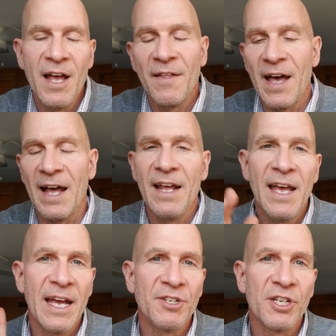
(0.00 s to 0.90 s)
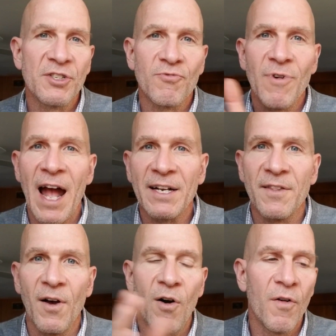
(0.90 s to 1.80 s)
that it just wrecked
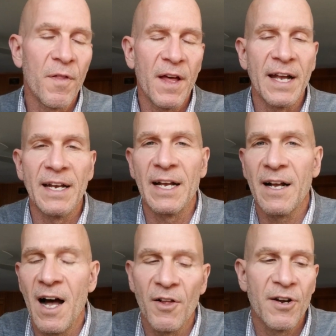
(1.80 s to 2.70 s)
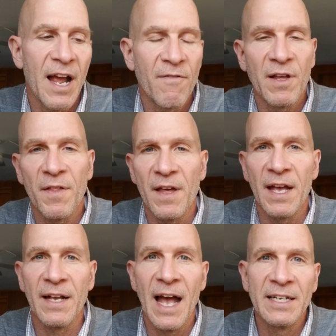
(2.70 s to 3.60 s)
the whole thing and it colored
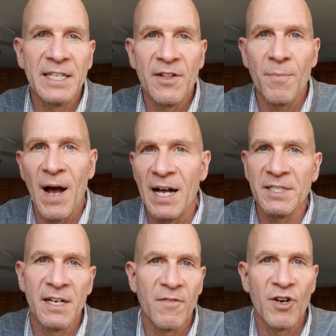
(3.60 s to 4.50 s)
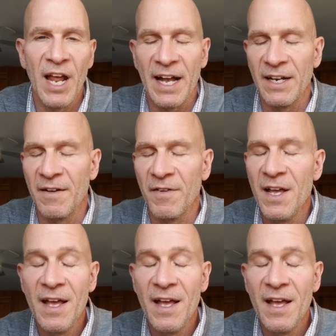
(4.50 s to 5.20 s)
everything as either positive or negative.